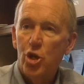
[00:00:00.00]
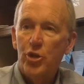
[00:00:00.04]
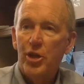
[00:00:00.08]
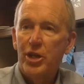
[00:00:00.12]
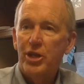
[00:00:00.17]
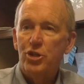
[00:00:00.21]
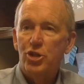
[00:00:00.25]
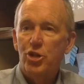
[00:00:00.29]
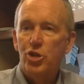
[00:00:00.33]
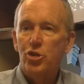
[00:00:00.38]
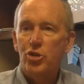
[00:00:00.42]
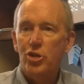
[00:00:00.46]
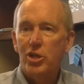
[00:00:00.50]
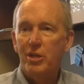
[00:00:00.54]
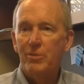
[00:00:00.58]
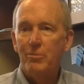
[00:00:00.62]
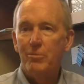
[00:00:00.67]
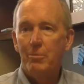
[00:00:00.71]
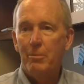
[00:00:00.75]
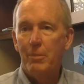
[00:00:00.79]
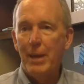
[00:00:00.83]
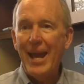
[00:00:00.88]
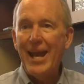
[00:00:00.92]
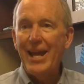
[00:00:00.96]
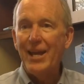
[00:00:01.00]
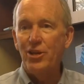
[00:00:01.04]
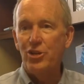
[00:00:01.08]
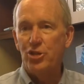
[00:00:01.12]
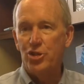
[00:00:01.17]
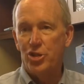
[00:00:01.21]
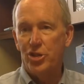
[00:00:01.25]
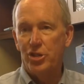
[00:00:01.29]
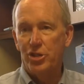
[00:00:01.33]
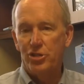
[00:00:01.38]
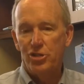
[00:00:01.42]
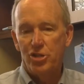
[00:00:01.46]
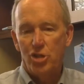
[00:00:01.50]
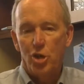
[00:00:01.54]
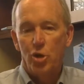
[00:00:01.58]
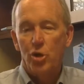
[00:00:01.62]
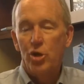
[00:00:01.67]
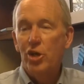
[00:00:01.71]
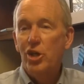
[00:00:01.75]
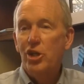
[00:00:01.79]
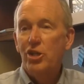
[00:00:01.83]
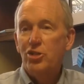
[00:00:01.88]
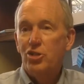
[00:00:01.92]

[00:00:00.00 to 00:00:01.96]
that you can measure, so